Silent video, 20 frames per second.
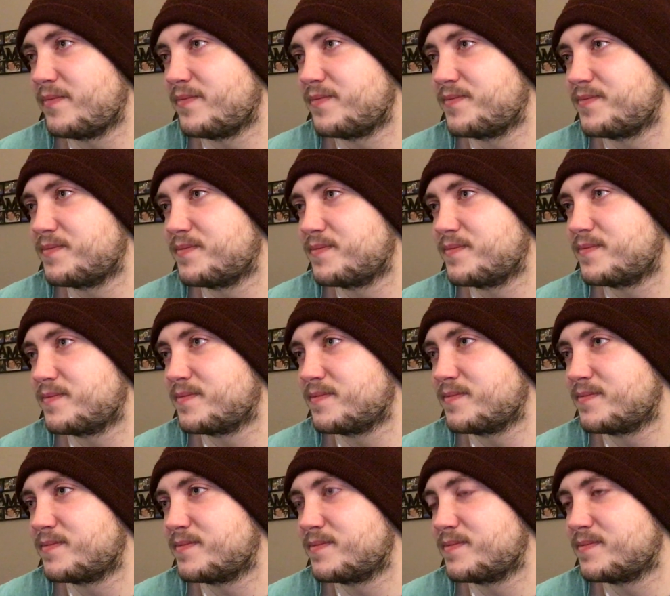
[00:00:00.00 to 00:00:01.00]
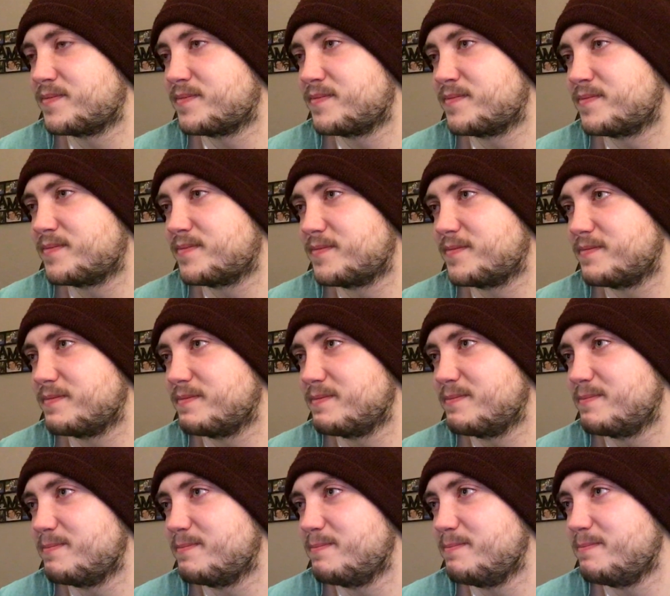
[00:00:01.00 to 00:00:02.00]

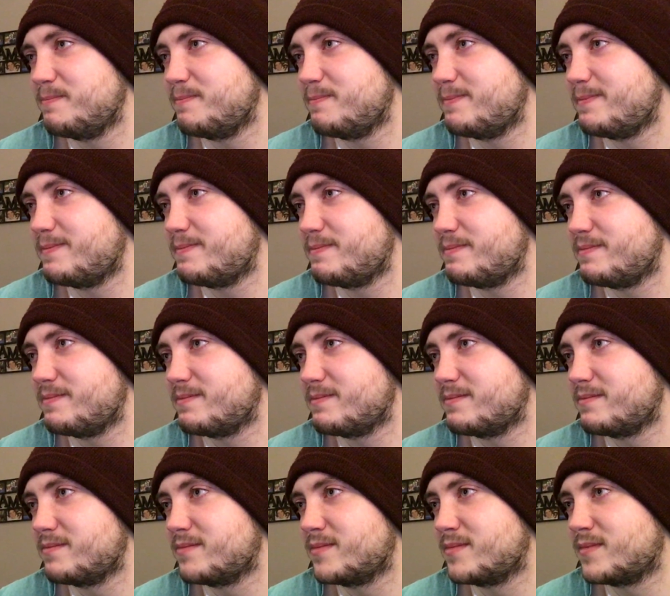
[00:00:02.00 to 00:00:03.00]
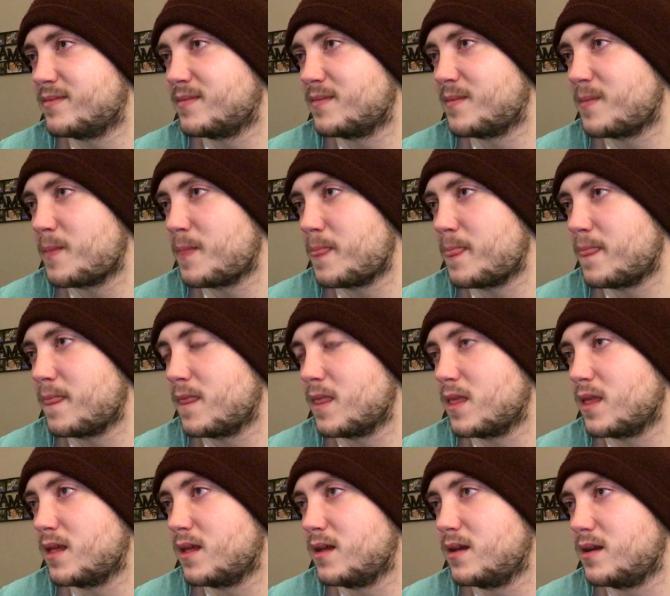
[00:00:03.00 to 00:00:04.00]

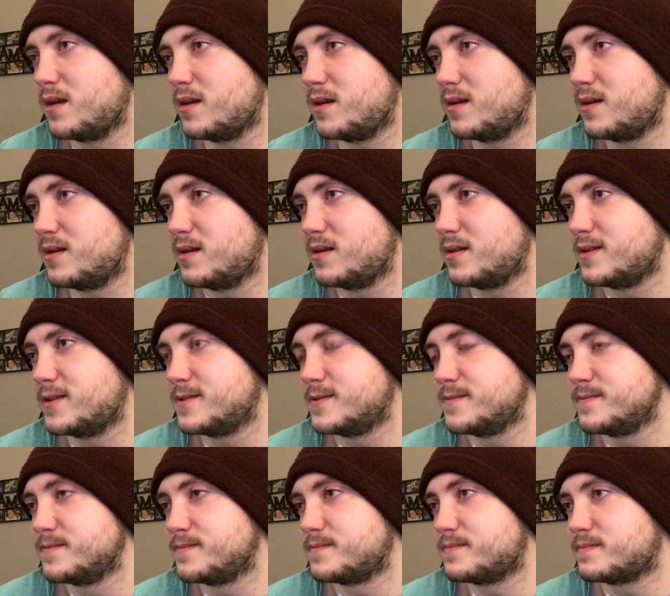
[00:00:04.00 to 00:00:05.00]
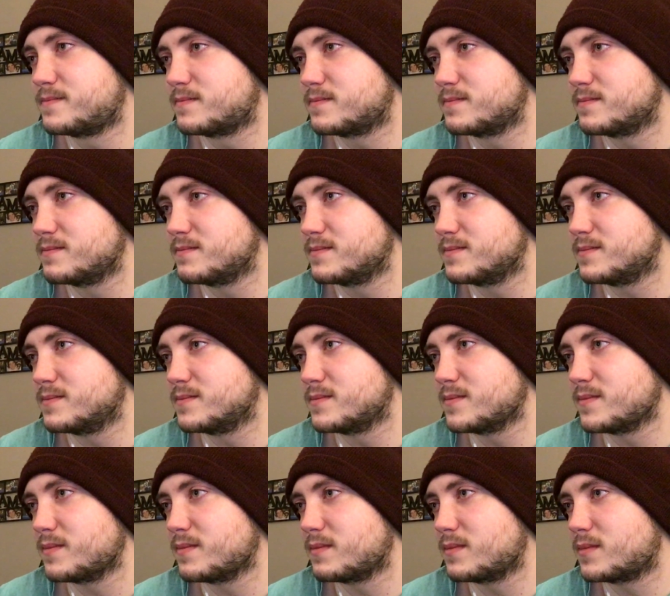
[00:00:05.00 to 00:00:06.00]

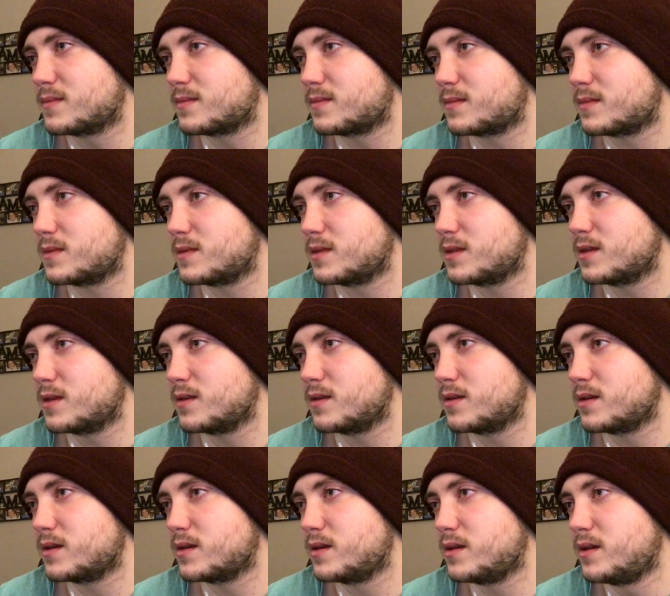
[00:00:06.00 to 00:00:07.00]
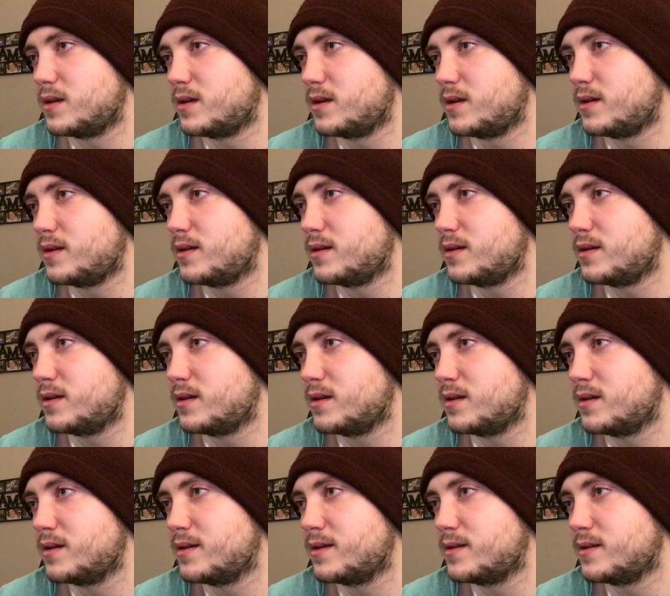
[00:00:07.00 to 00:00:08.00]

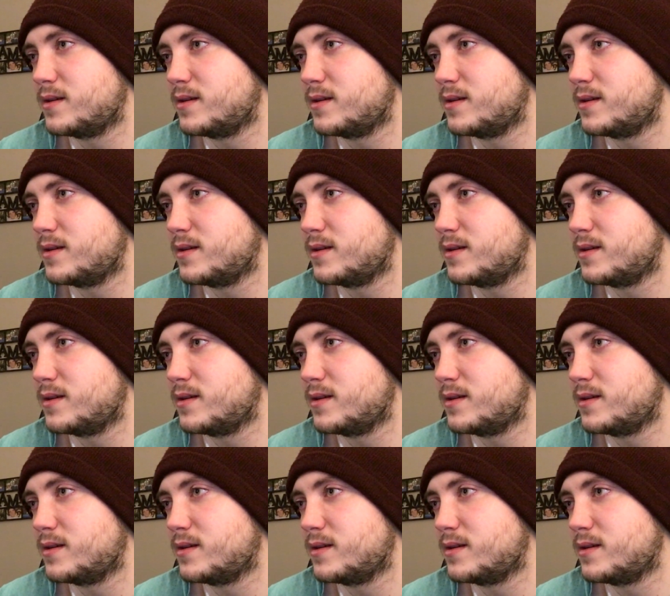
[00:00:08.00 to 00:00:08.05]
This person isn't speaking.